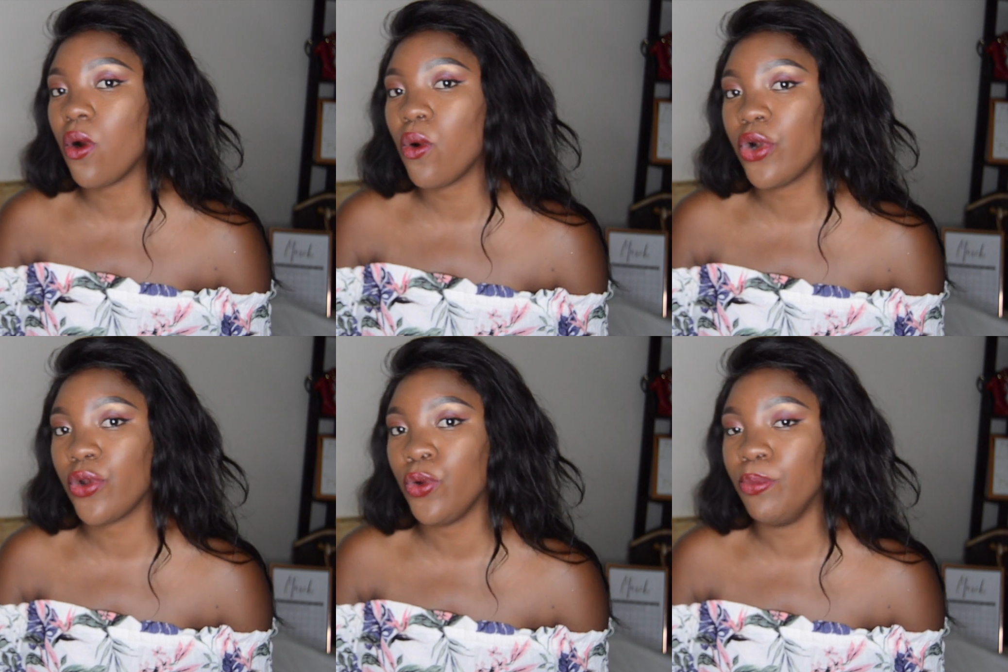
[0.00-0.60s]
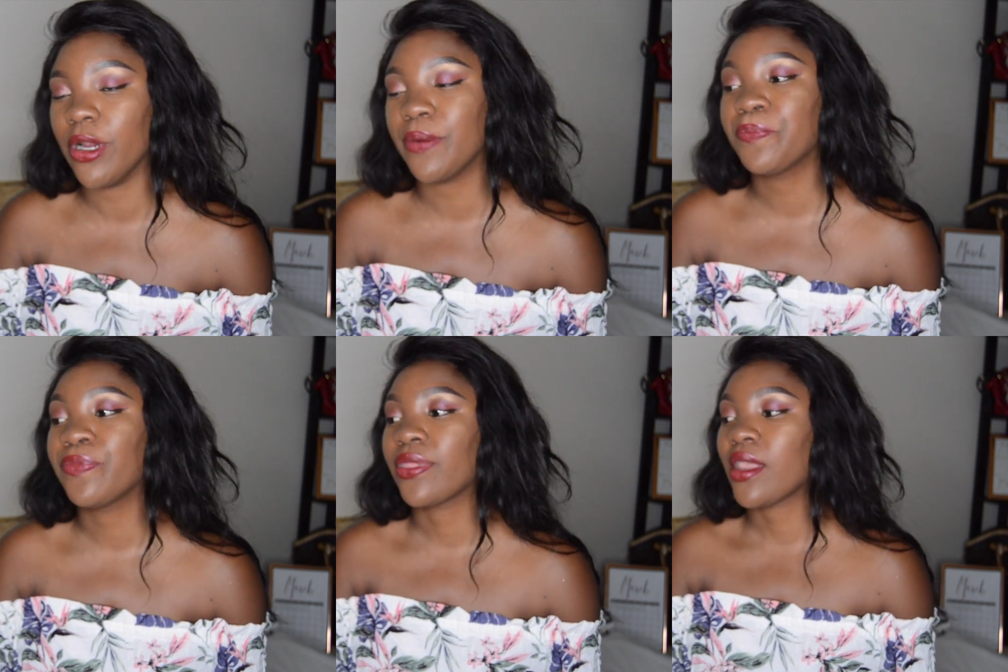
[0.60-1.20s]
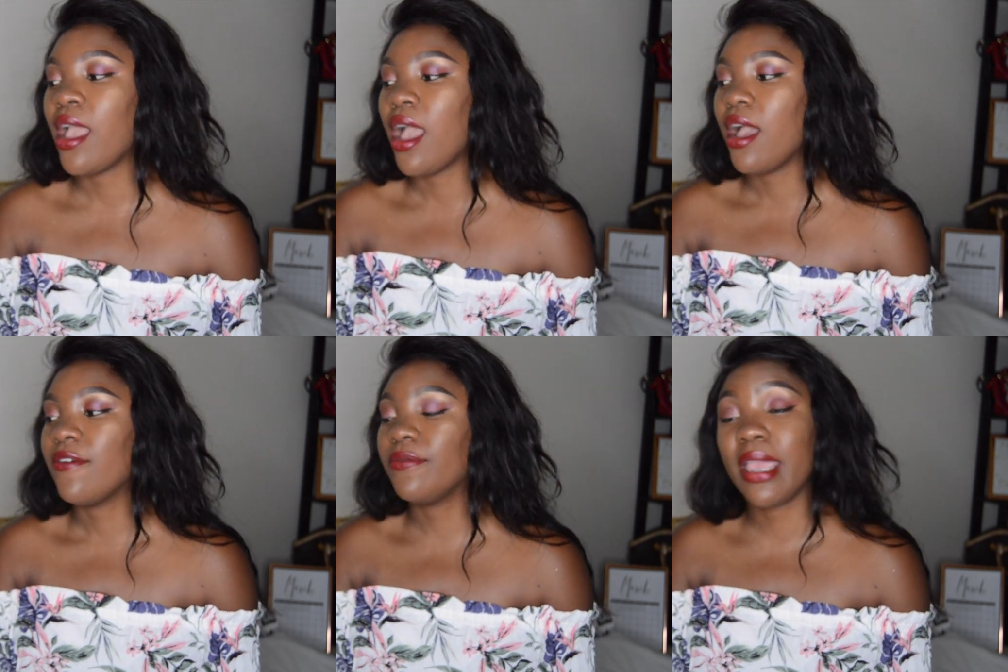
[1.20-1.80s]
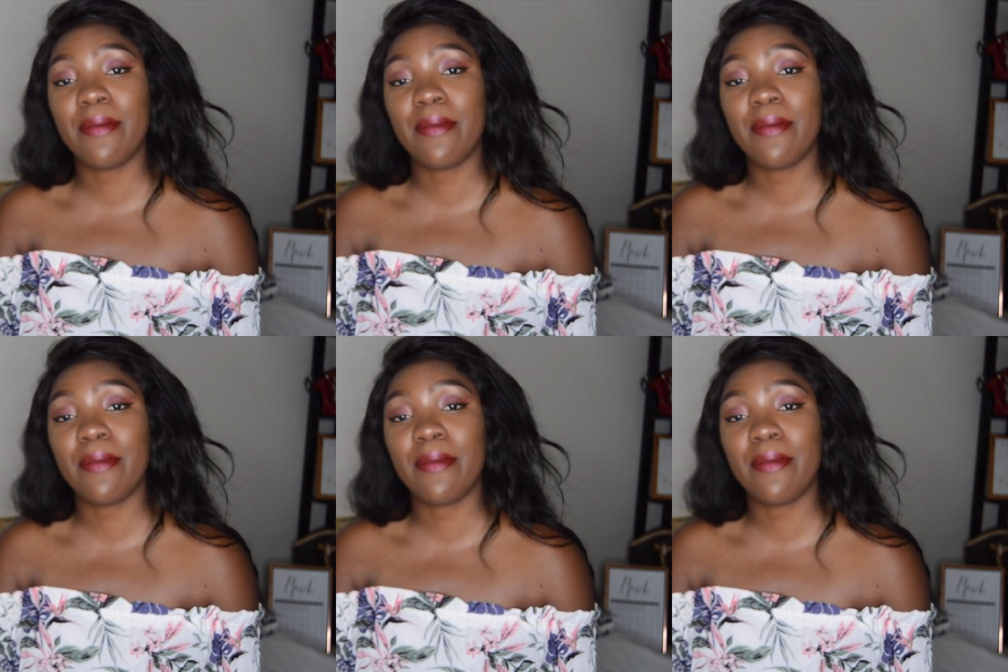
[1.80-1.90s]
or an Uber. For me,